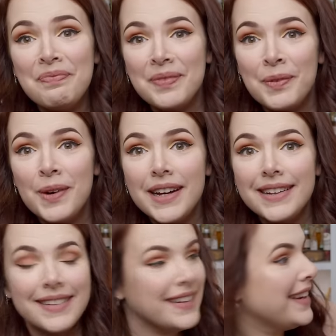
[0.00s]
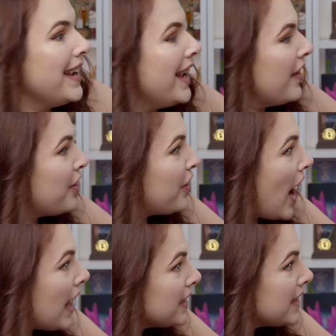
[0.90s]
What?
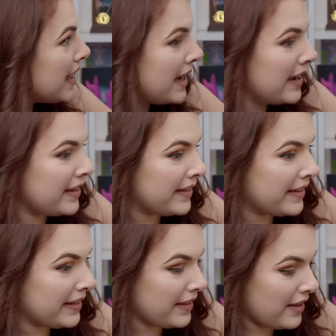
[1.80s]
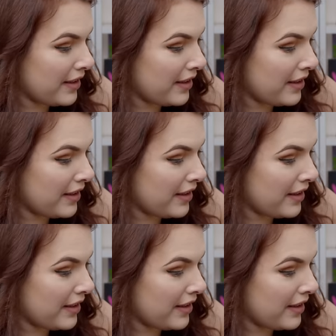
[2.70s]
That is